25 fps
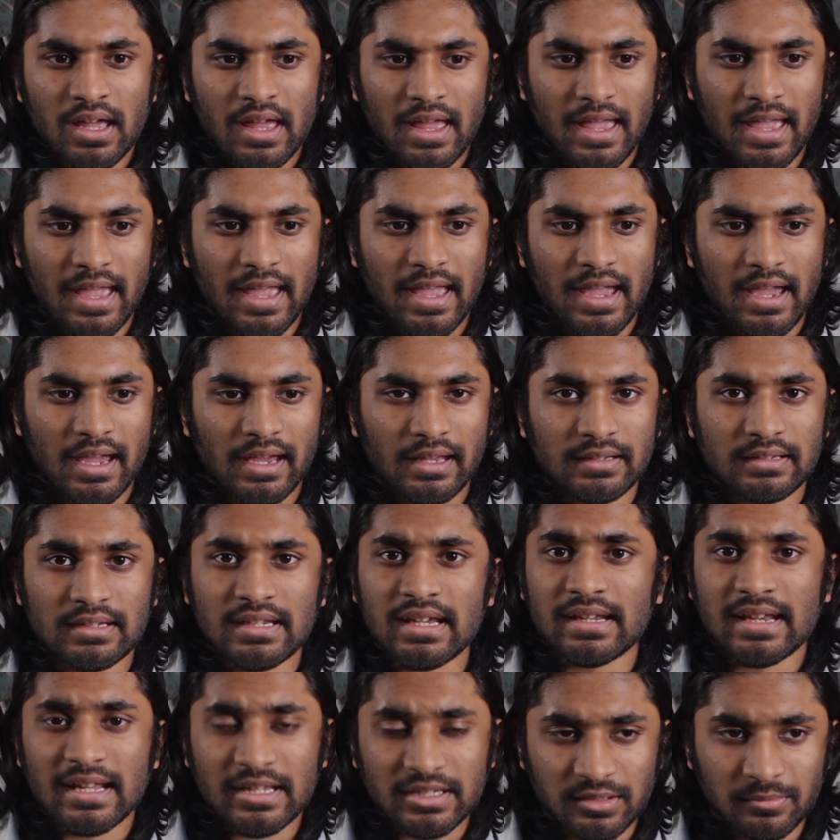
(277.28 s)
And
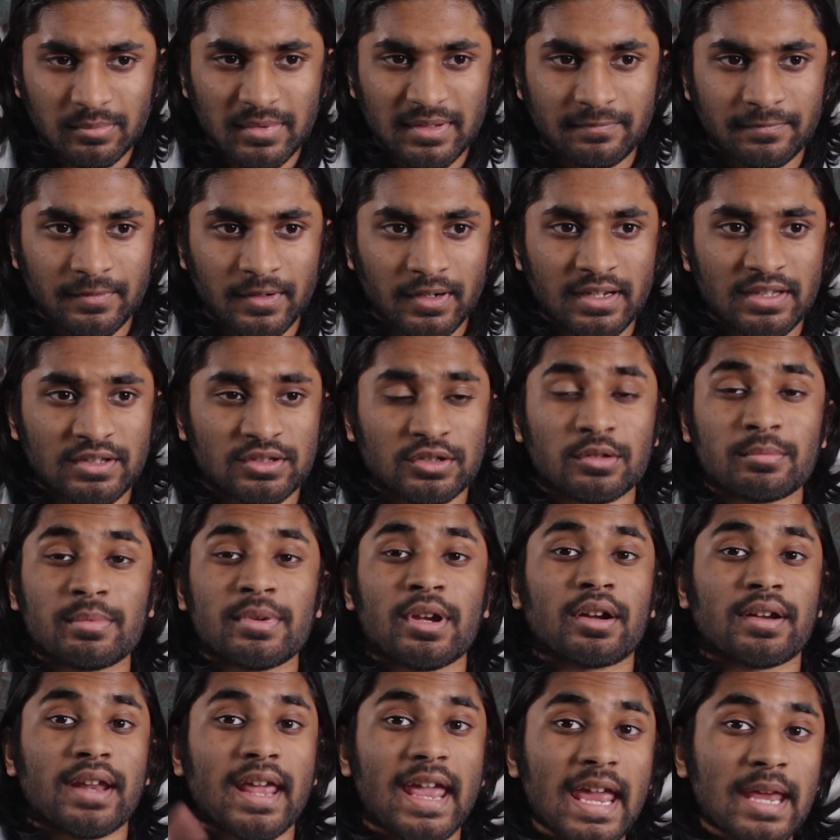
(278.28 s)
yeah, that's gonna be fun. It's gonna be
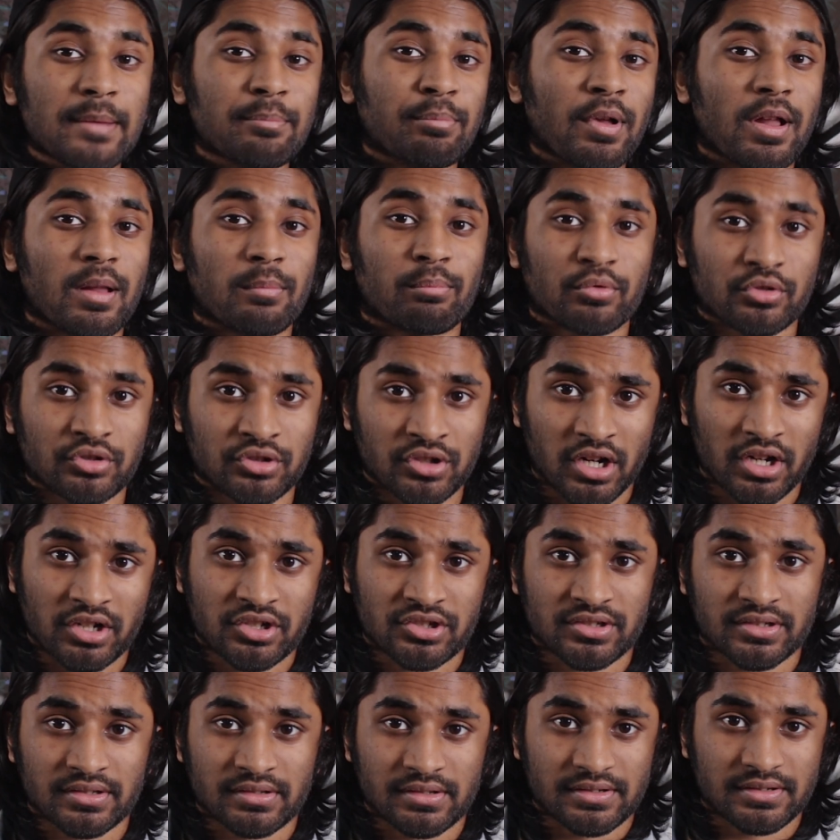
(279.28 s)
on 8 Ball
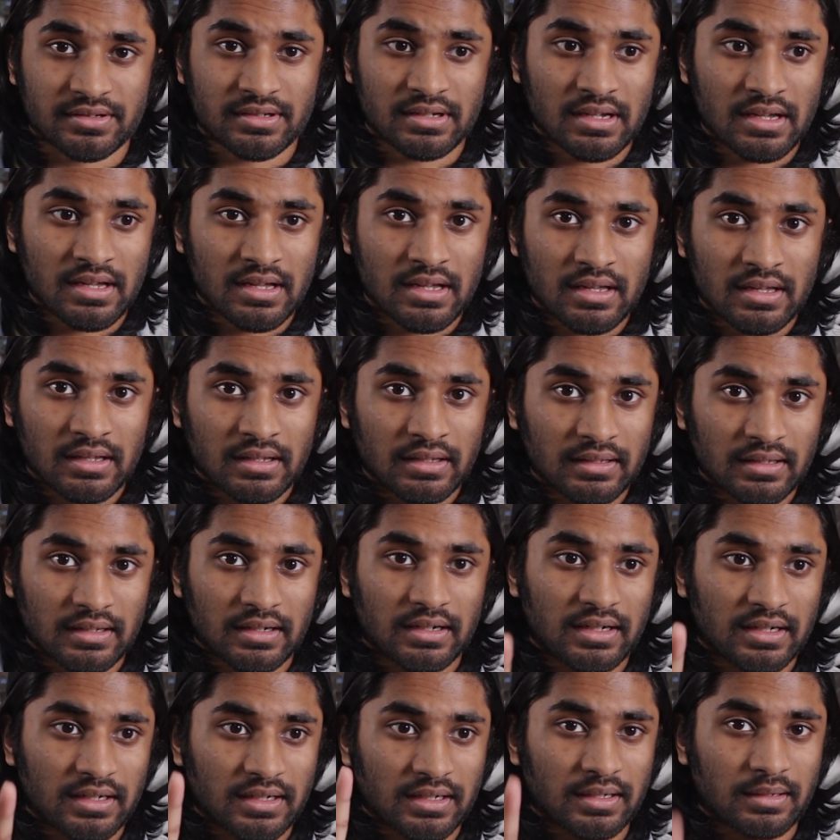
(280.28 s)
Productions.
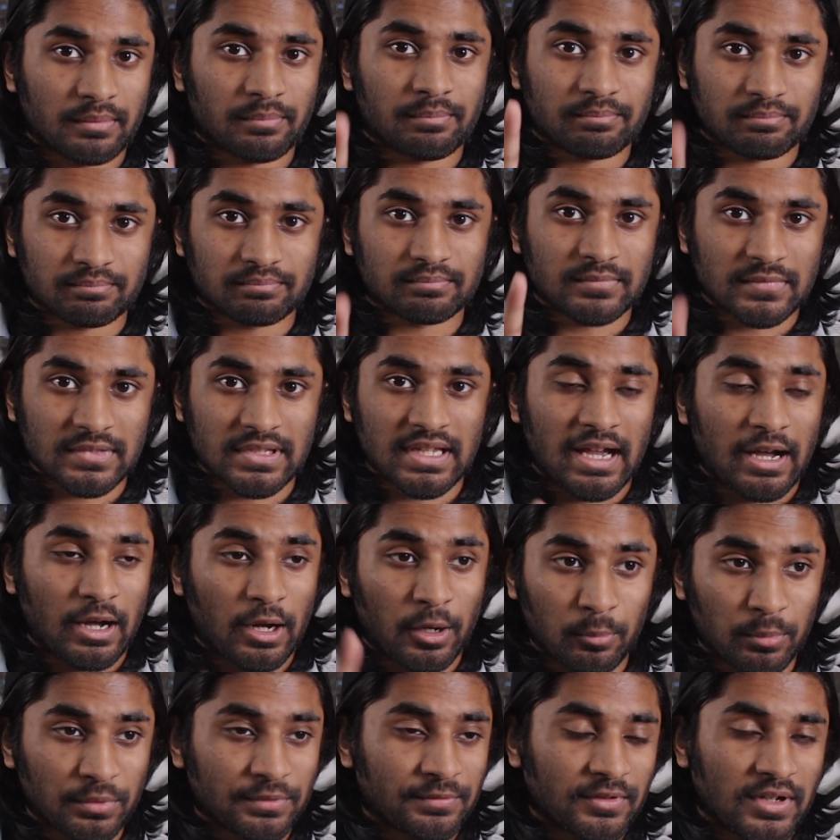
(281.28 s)
Yeah, I
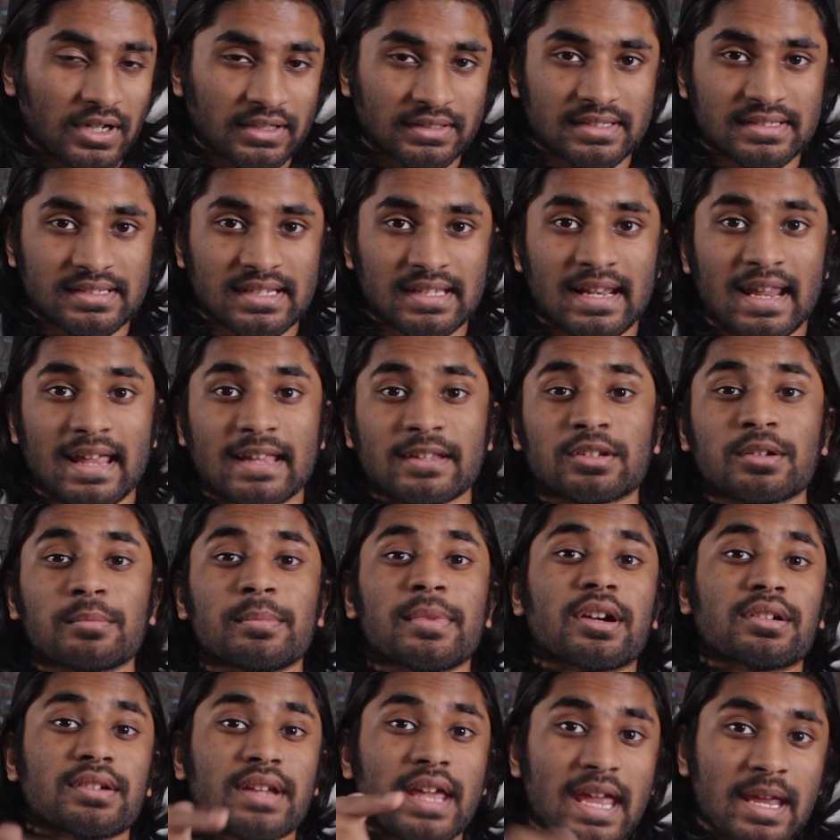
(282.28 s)
almost forgot to say that. It's gonna
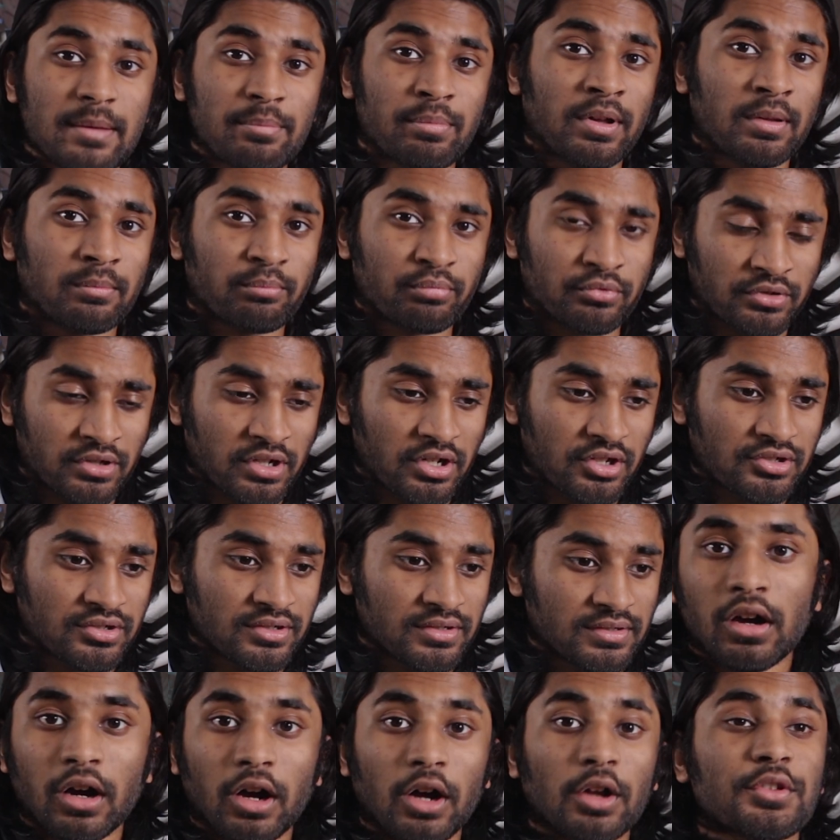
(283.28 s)
be on 8 Ball
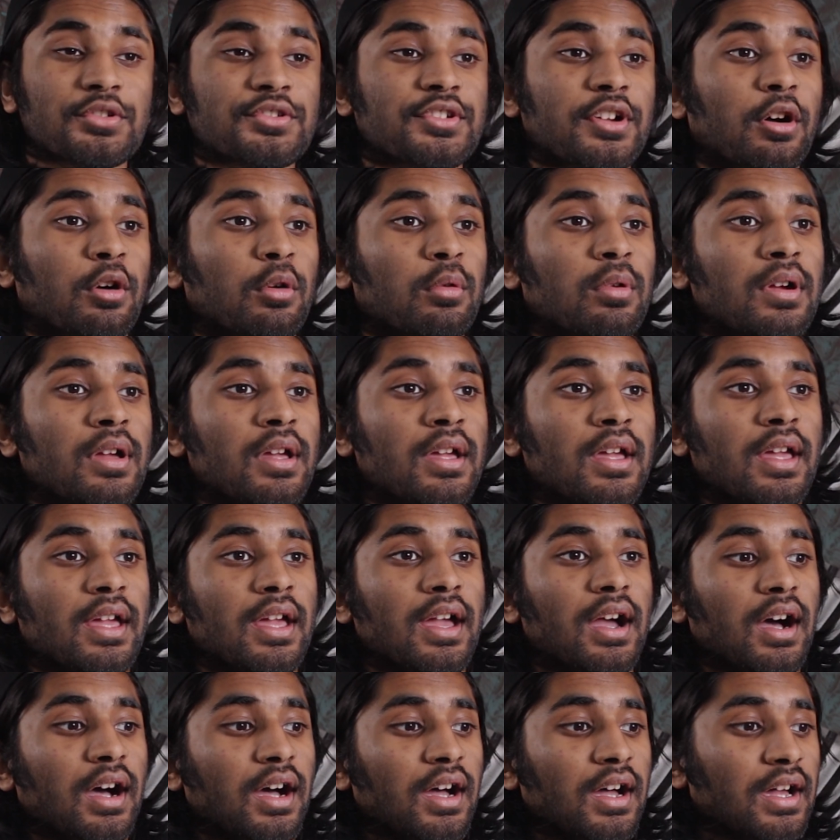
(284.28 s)
Productions. Also,
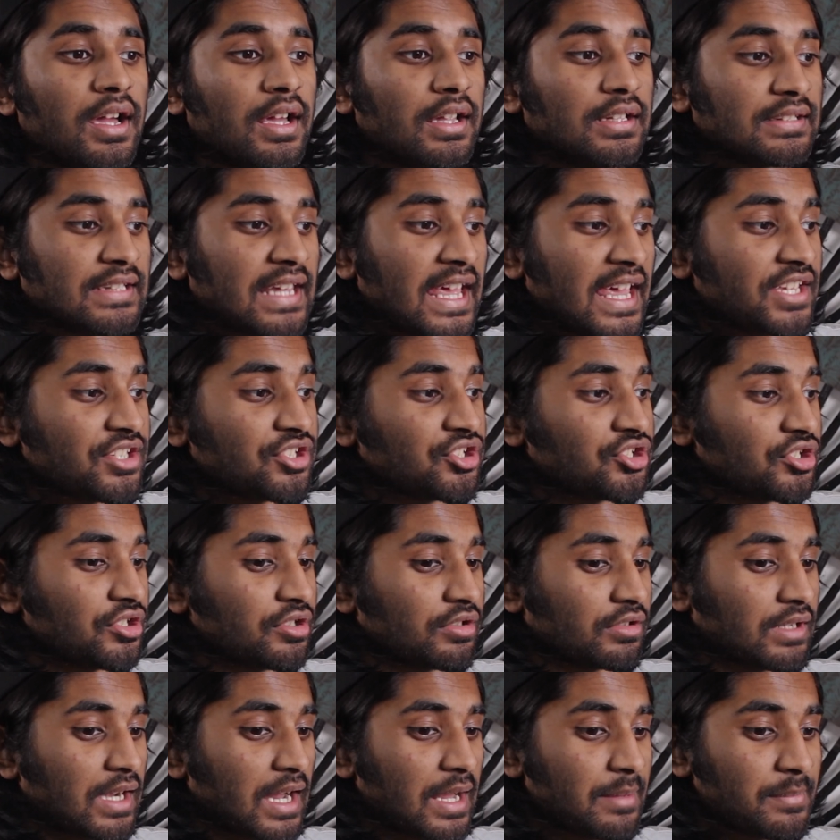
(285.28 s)
last
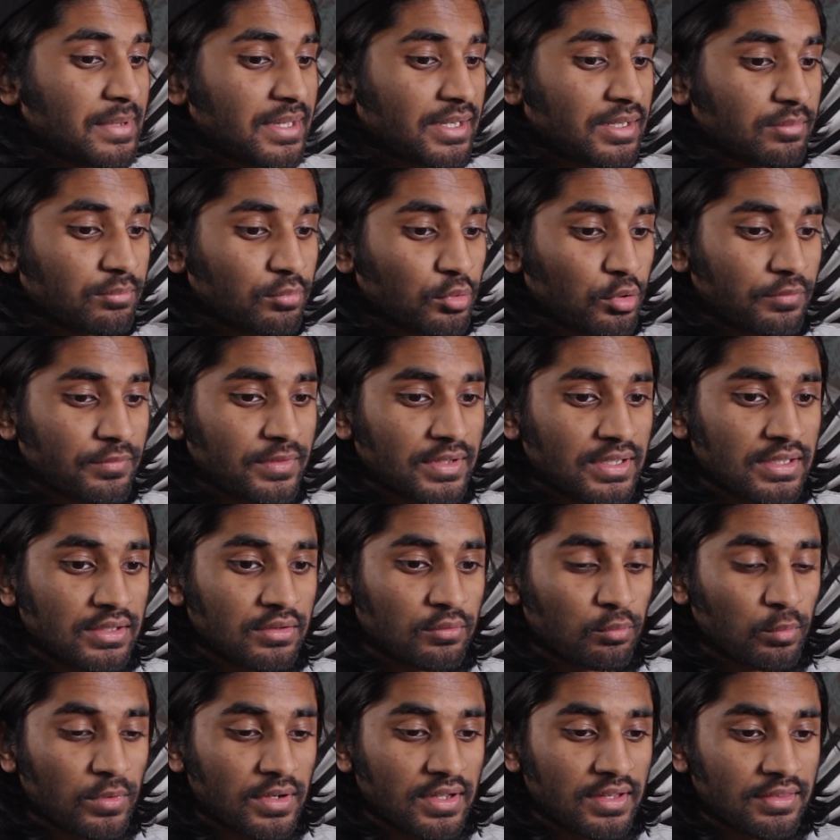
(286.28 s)
year I made a movie
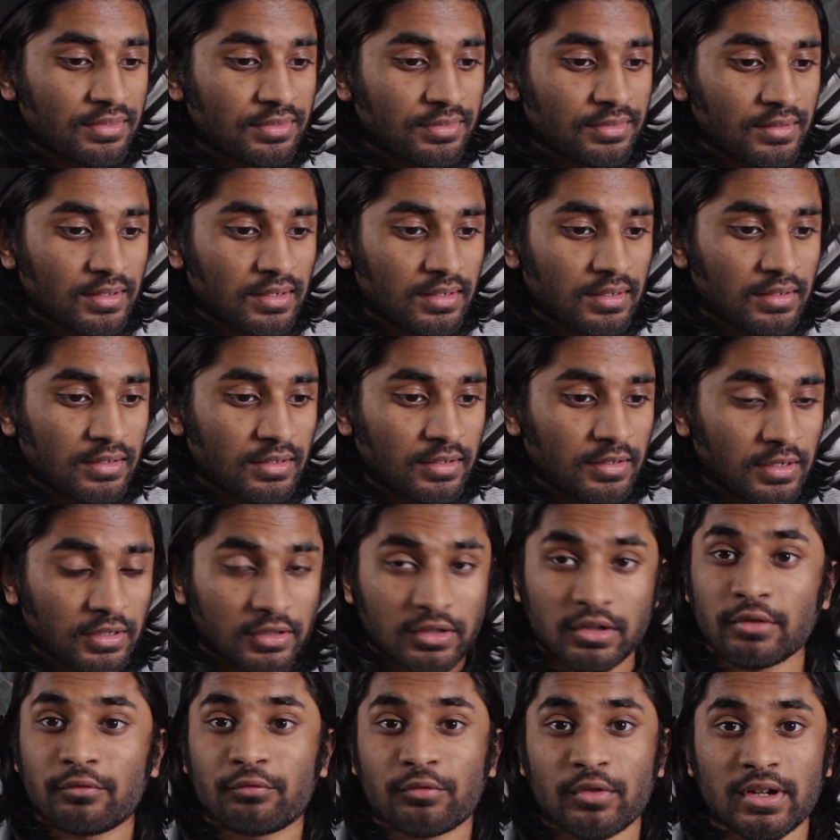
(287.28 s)
with a
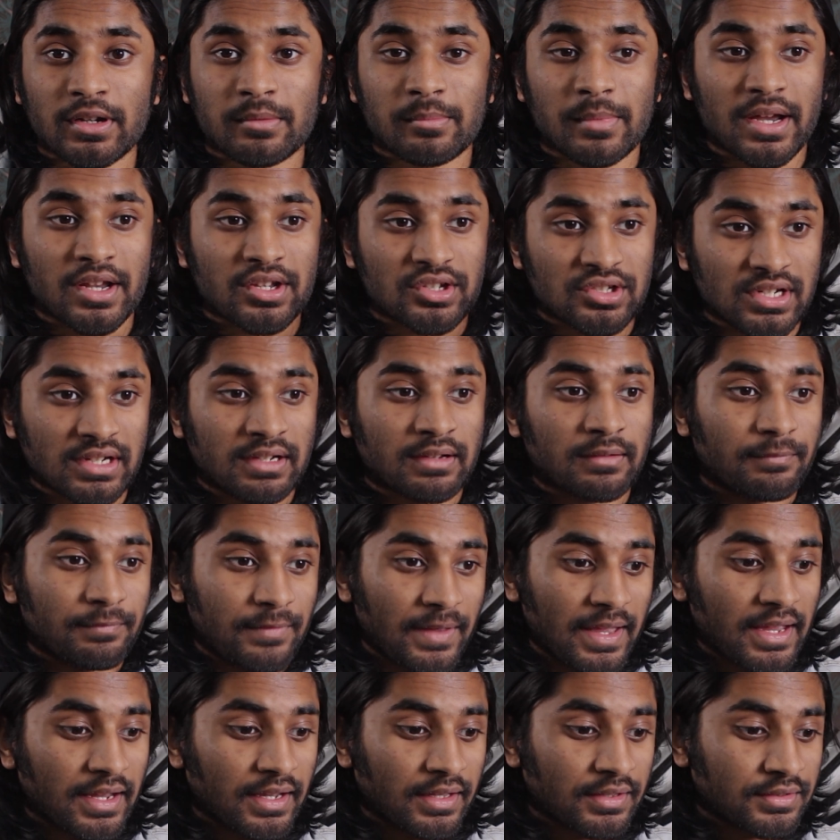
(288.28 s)
good friend of mine, Jacob
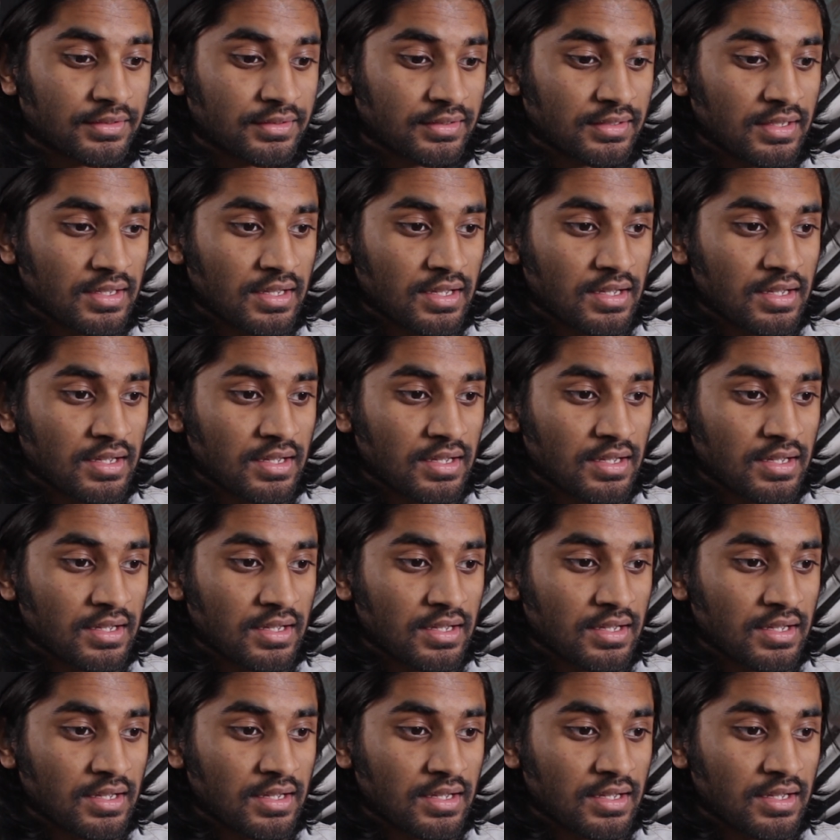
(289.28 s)
Vance,